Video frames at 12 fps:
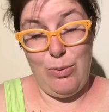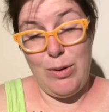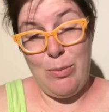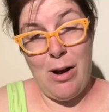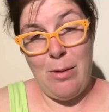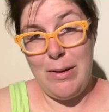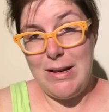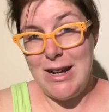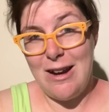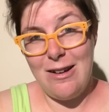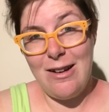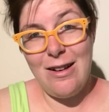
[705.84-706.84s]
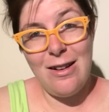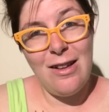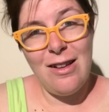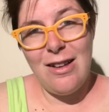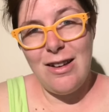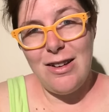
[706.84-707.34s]
would probably tear
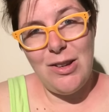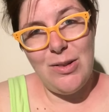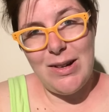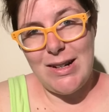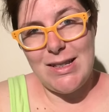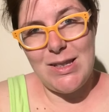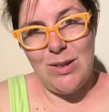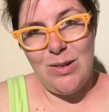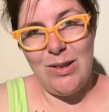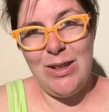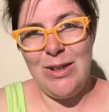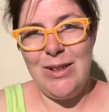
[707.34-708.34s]
a new asshole